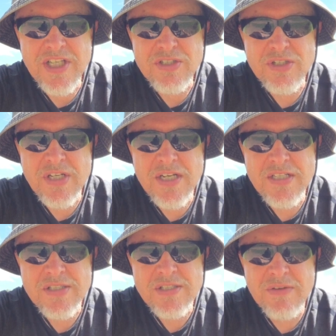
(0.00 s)

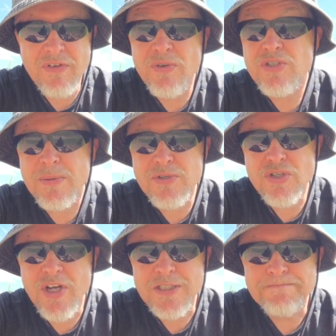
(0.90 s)
give you a few tips
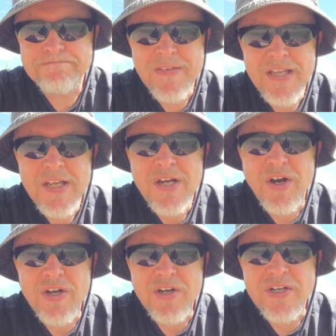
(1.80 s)
and tricks.
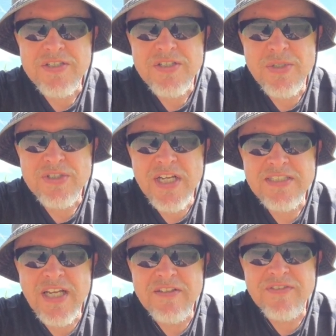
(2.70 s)
All right, guys, you stay
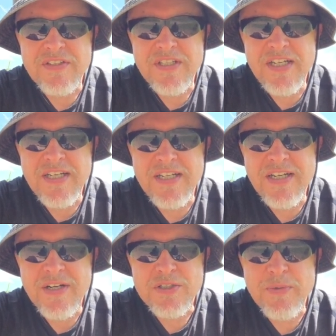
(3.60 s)
safe, and
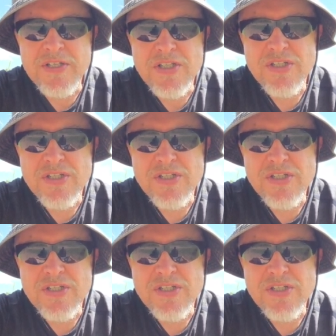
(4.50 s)
I'll speak to you